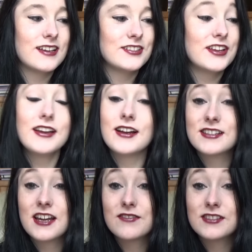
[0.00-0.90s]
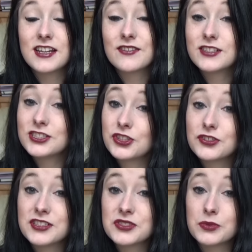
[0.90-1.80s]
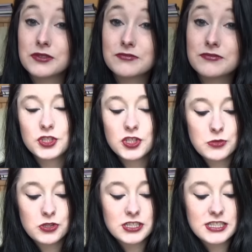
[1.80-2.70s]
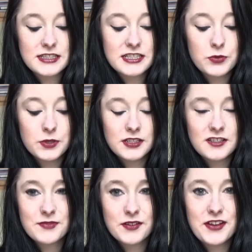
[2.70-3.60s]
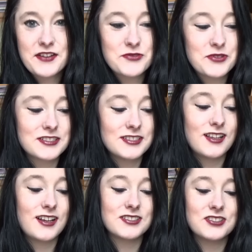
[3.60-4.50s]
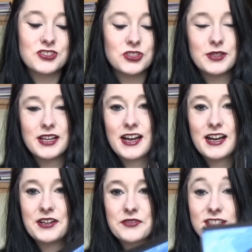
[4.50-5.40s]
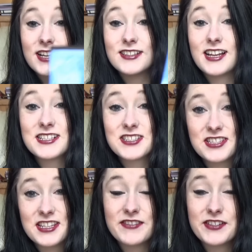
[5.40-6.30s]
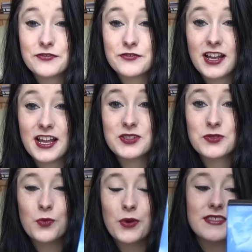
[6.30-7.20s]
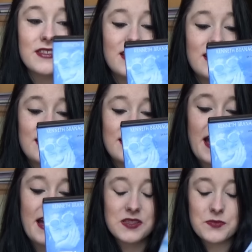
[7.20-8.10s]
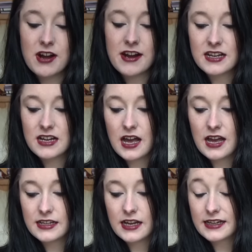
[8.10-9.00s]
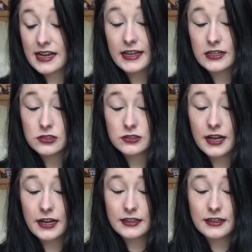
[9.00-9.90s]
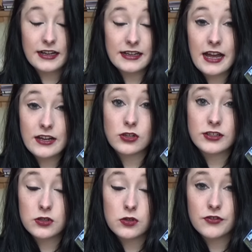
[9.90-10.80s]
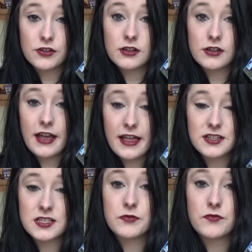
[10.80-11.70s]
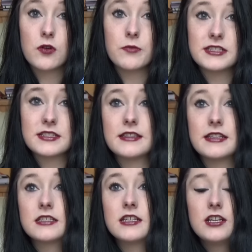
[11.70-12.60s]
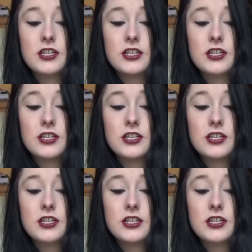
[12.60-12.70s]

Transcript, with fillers: And yeah, I definitely, definitely enjoyed this one. Two more, and I think we'll leave my favourite one till last. So we have second last, The Theory of Flight with Kenneth Branagh. I, I cannot I, I cannot get over Helena's performance in this.